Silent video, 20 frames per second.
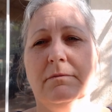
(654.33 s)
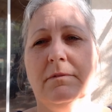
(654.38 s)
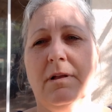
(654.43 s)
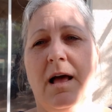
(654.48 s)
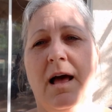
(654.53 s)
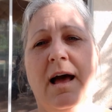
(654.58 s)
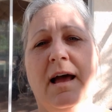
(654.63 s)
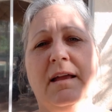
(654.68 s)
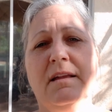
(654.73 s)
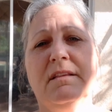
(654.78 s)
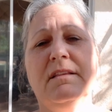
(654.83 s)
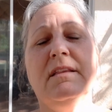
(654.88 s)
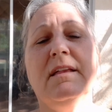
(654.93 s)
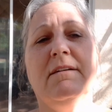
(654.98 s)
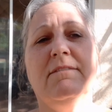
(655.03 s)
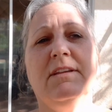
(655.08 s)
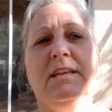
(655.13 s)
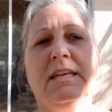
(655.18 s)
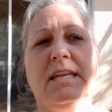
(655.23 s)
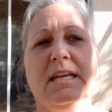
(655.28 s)
high
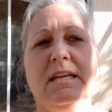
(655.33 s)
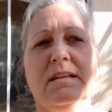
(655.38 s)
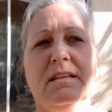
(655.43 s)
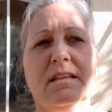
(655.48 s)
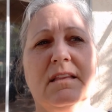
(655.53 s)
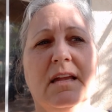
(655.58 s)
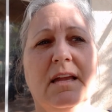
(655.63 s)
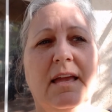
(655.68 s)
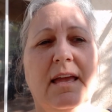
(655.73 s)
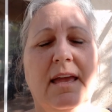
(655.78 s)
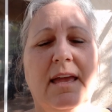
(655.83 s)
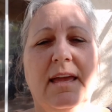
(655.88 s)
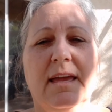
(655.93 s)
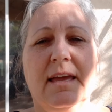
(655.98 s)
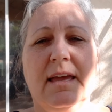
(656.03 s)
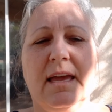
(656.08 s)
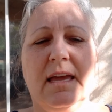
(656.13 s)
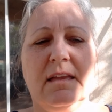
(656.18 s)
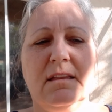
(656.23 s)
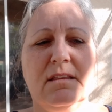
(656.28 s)
70s.
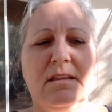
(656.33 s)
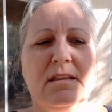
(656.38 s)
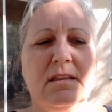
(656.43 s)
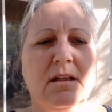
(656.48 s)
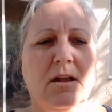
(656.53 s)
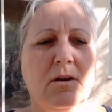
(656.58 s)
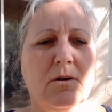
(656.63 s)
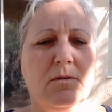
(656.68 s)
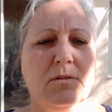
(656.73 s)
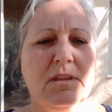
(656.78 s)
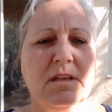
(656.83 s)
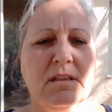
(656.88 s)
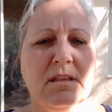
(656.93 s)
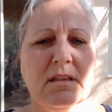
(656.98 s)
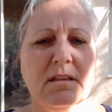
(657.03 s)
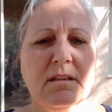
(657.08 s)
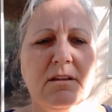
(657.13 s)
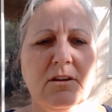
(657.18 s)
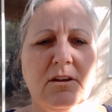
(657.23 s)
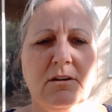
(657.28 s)
And so this
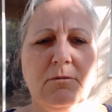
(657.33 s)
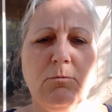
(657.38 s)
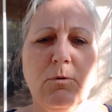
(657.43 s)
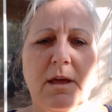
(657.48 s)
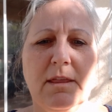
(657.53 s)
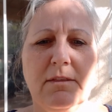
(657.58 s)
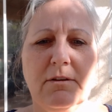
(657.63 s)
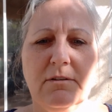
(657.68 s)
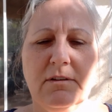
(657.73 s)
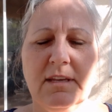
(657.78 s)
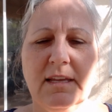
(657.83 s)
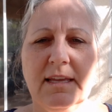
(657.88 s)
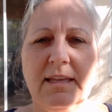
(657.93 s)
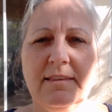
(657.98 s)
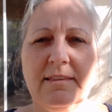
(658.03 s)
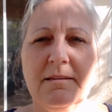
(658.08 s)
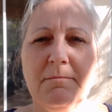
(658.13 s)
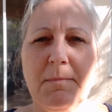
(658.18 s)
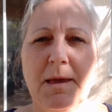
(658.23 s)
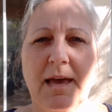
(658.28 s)
is good weather to
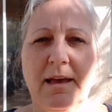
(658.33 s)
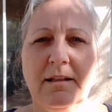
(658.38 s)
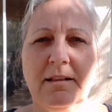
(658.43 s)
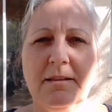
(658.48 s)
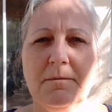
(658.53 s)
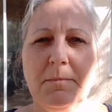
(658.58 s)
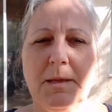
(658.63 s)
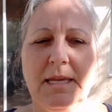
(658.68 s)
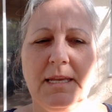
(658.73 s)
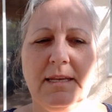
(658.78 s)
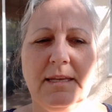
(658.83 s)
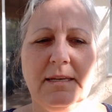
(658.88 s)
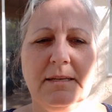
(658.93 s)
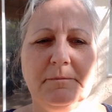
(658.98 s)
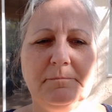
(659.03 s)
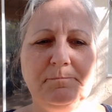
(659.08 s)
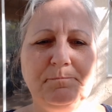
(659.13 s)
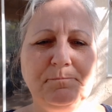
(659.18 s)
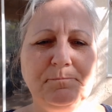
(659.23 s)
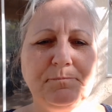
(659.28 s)
get them
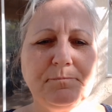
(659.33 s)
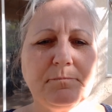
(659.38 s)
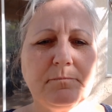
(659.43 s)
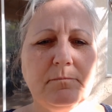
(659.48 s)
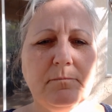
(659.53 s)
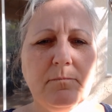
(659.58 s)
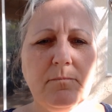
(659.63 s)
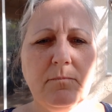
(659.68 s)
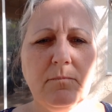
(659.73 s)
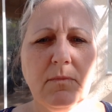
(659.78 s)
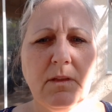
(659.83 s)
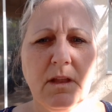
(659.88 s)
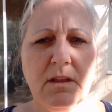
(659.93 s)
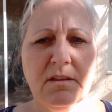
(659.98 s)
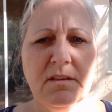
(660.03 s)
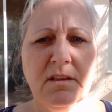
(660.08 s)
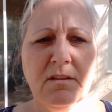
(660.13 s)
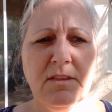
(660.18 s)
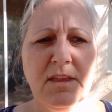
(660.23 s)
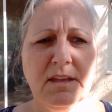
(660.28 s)
acclimated.
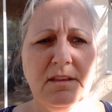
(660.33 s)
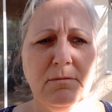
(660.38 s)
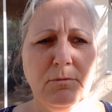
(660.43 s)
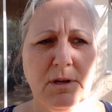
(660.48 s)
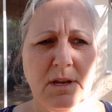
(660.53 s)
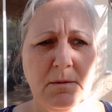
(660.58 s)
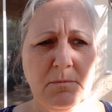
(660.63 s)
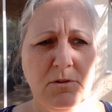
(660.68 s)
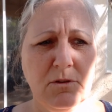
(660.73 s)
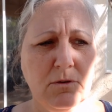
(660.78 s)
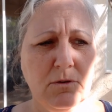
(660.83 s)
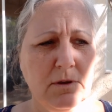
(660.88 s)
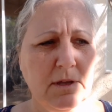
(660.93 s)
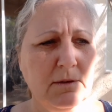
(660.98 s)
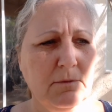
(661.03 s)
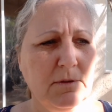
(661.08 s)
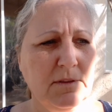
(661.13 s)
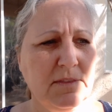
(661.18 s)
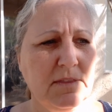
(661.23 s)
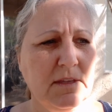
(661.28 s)
So that's what I'm doing with